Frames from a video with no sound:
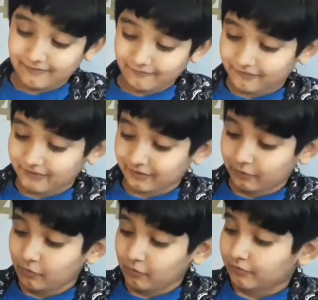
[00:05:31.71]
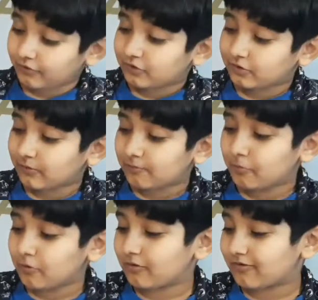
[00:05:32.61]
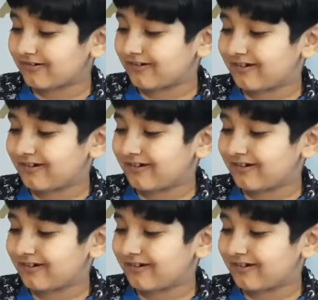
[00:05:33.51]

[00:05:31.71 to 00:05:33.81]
of the. Oh, this is a book.